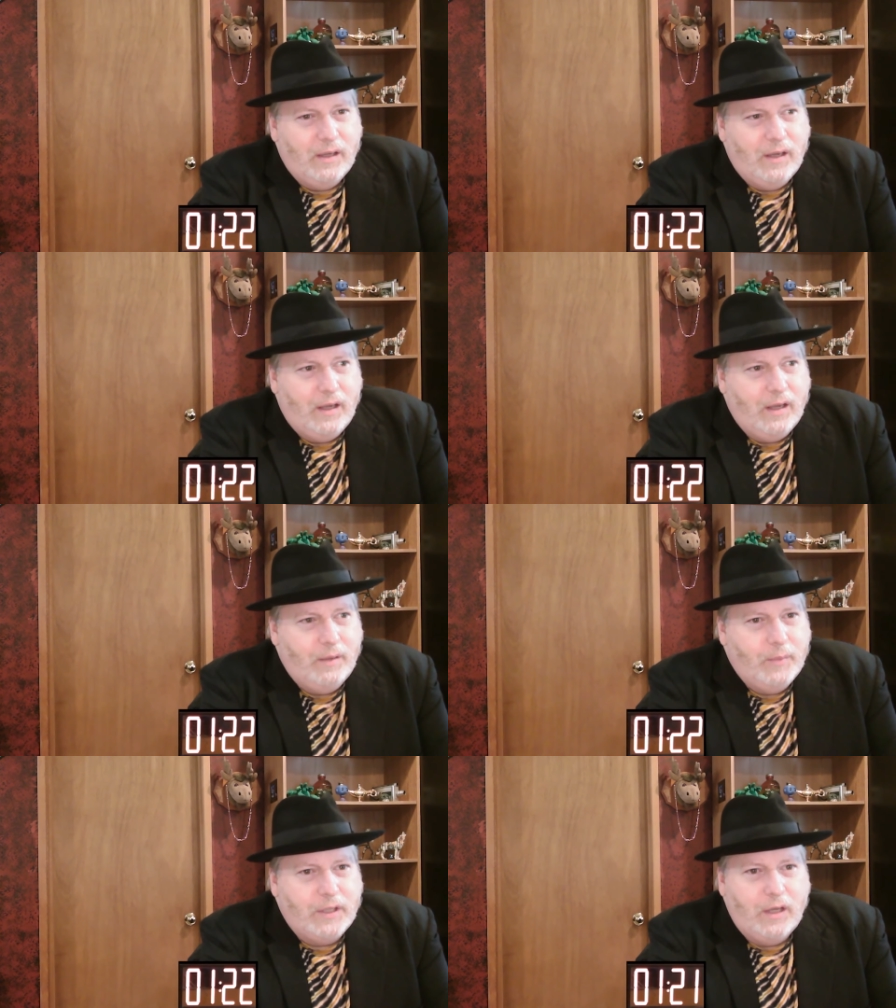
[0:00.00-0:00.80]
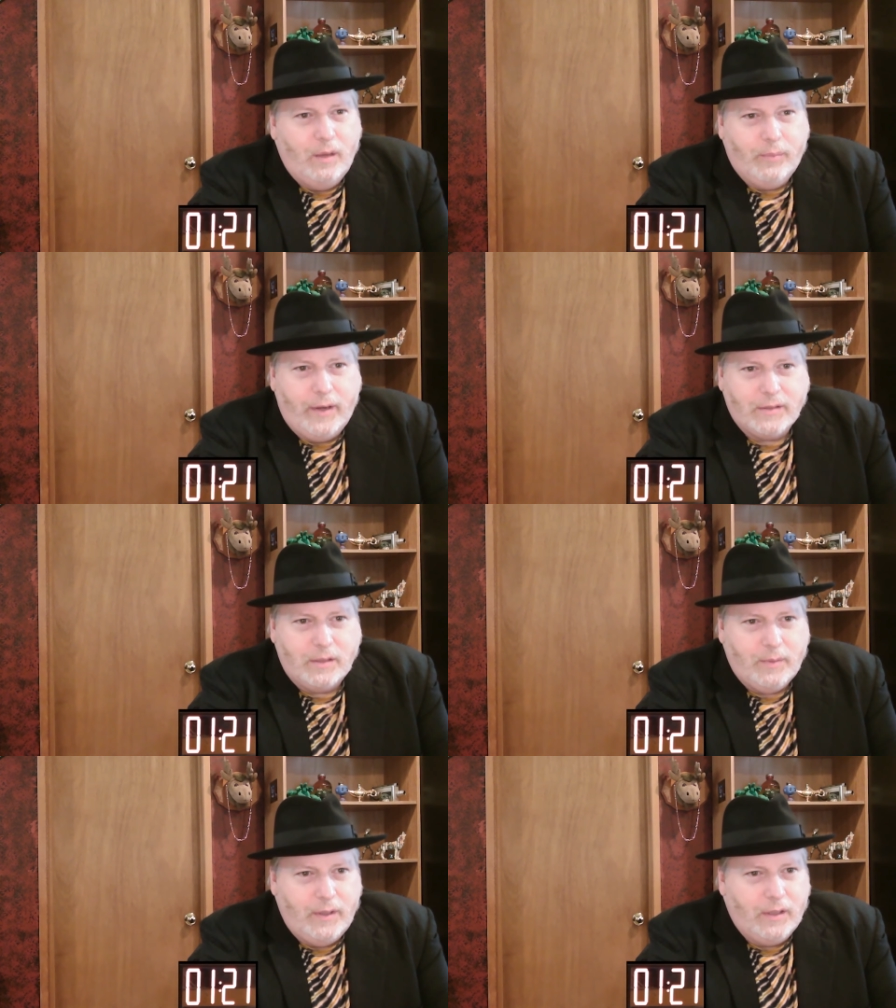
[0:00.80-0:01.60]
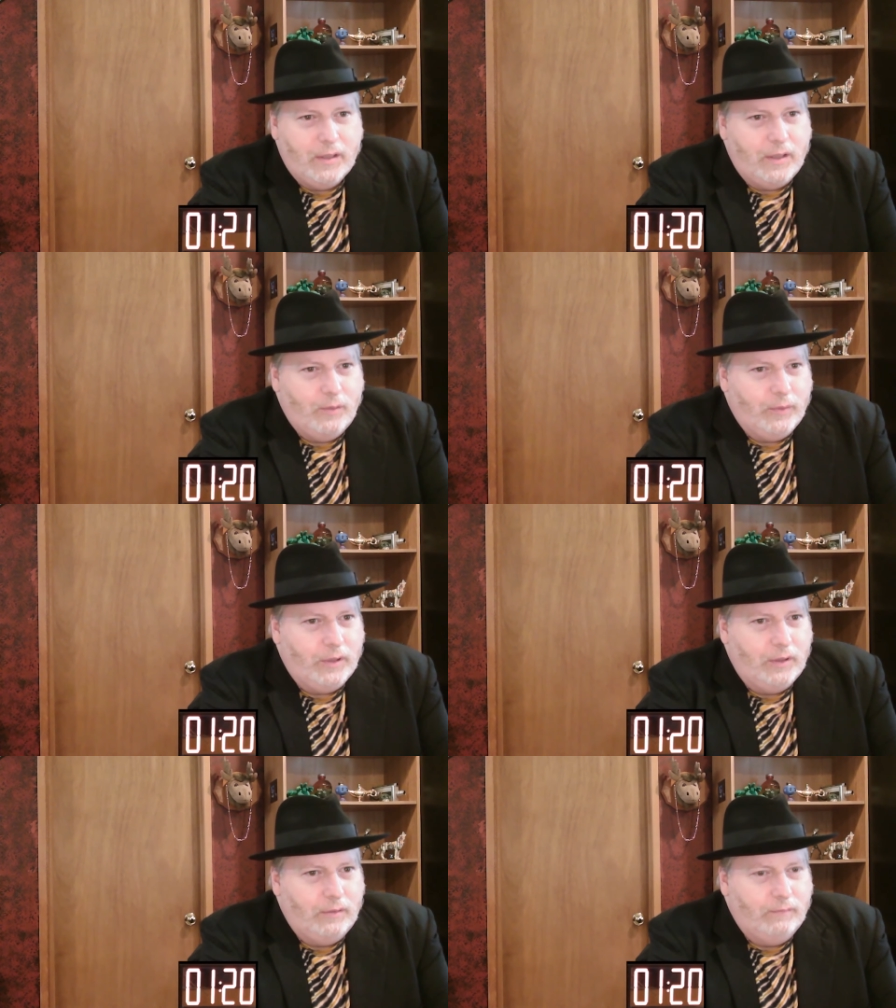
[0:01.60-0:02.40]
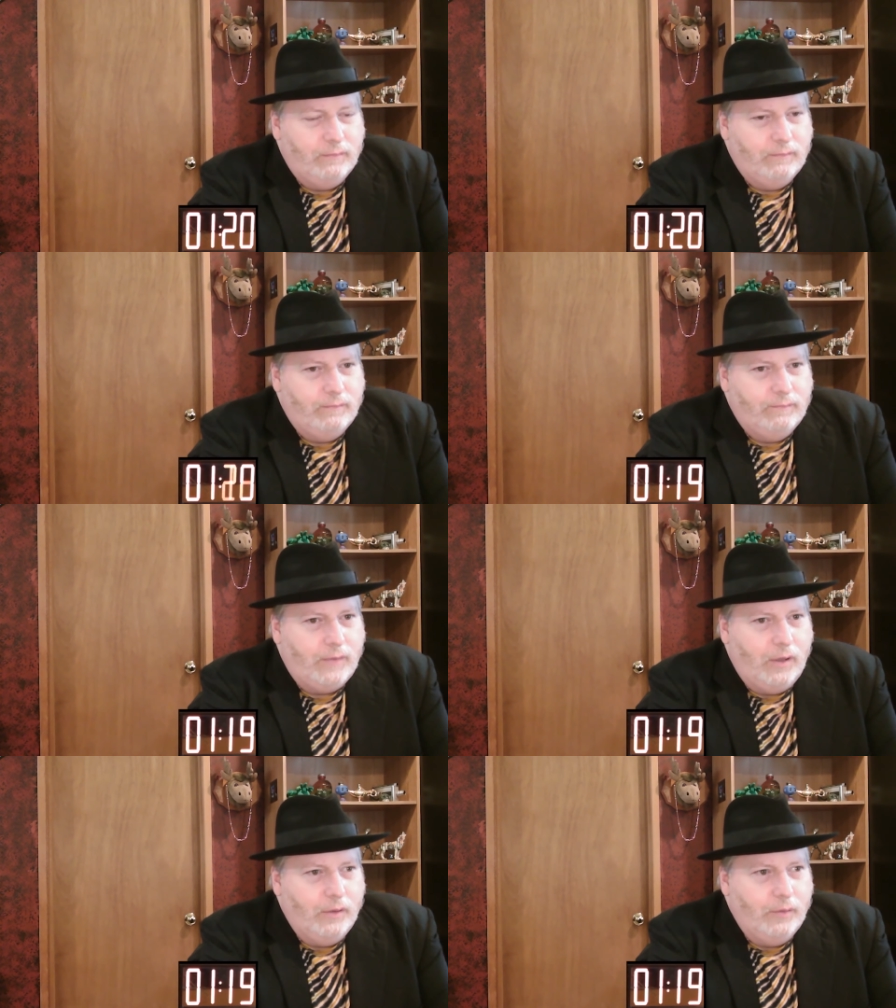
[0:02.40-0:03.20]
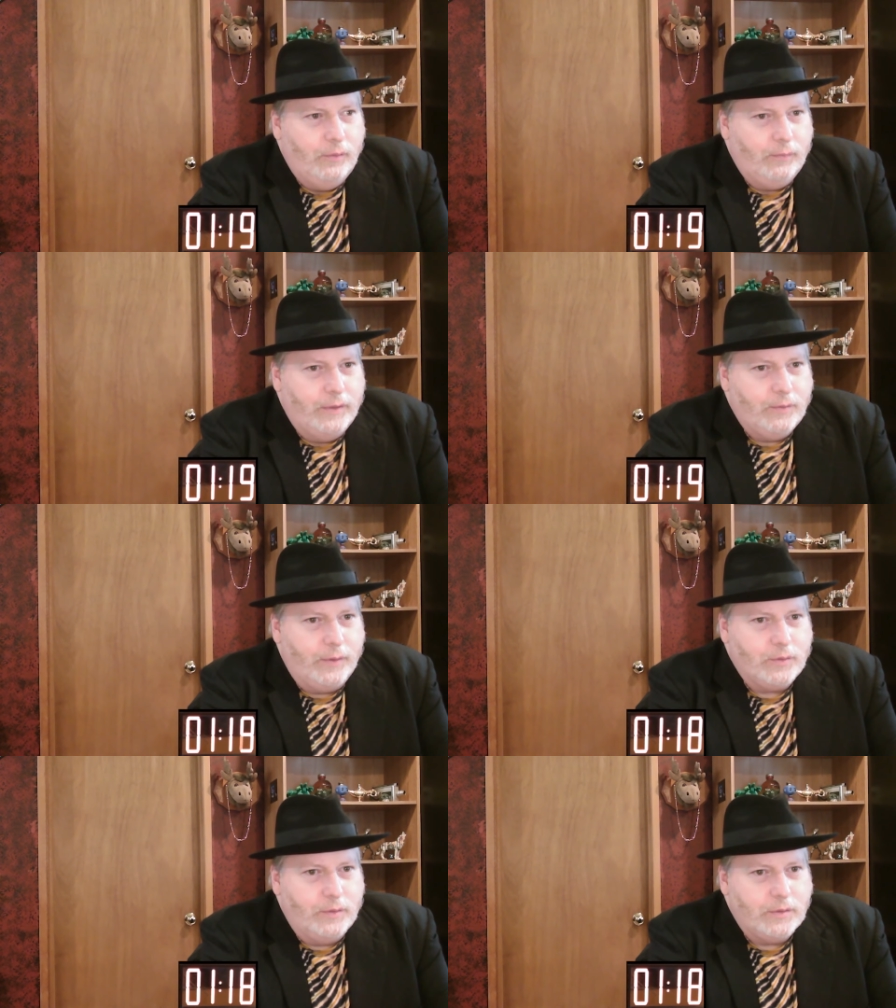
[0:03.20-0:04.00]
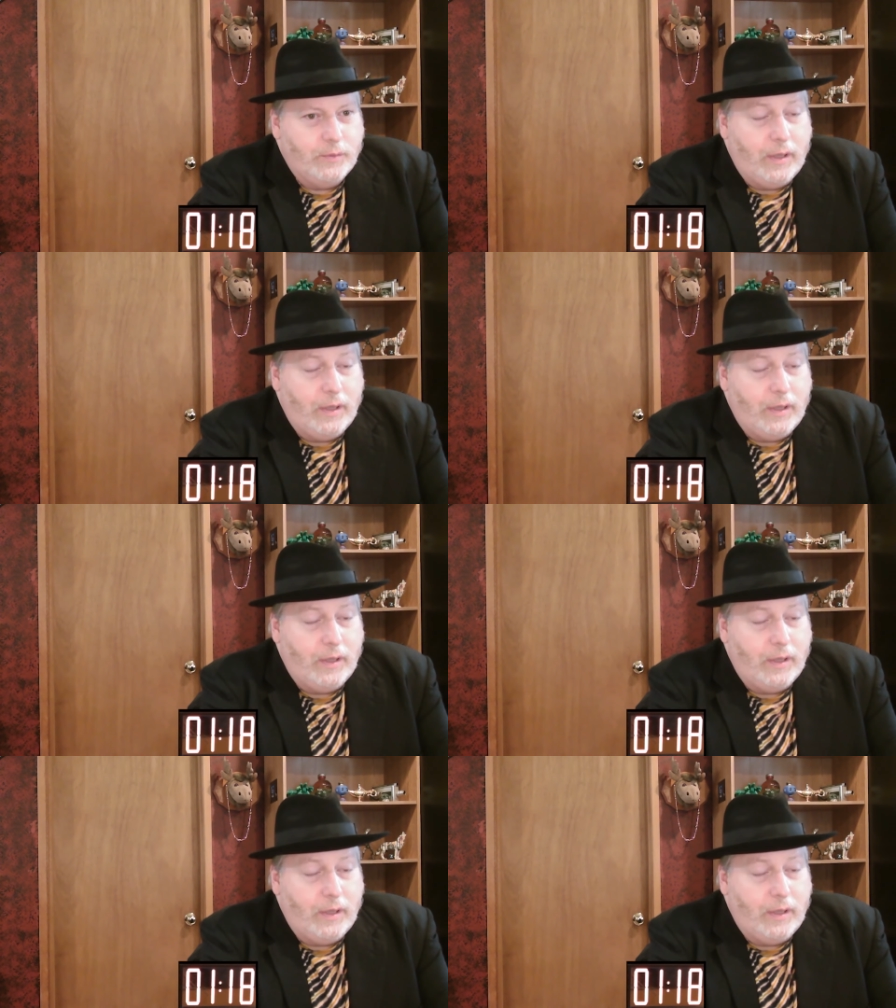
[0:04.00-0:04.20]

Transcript: I'm a non practicing pagan. I don't really follow into ritualism.